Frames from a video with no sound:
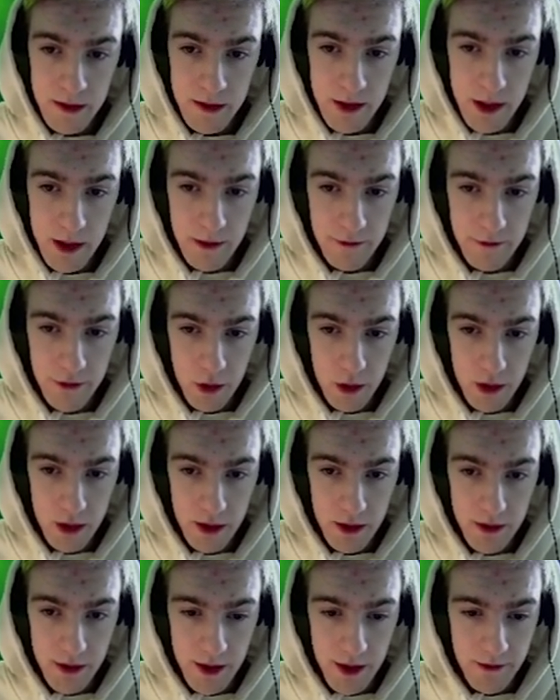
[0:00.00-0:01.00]

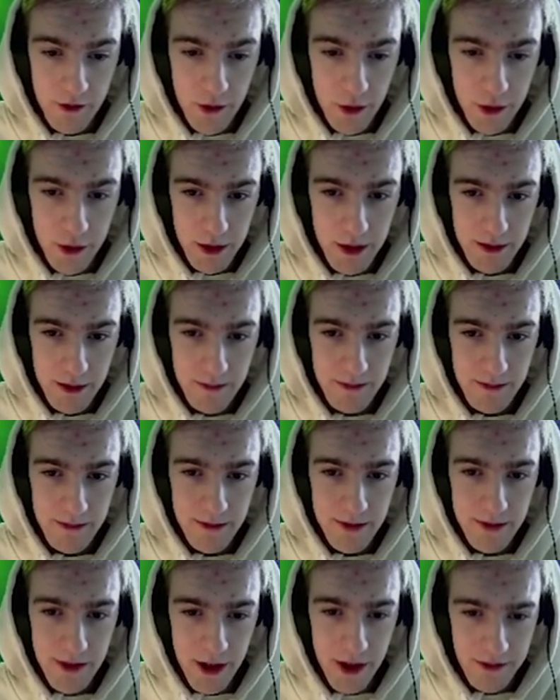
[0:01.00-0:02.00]
thirty-four, thirty-four,
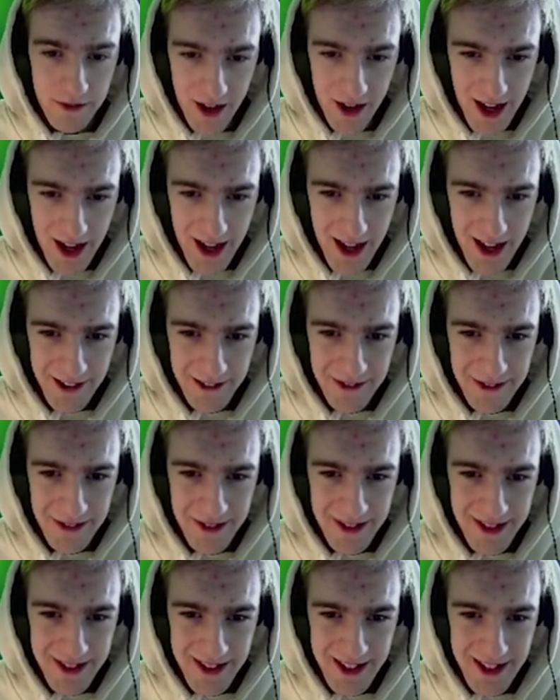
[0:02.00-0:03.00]
thirty-five,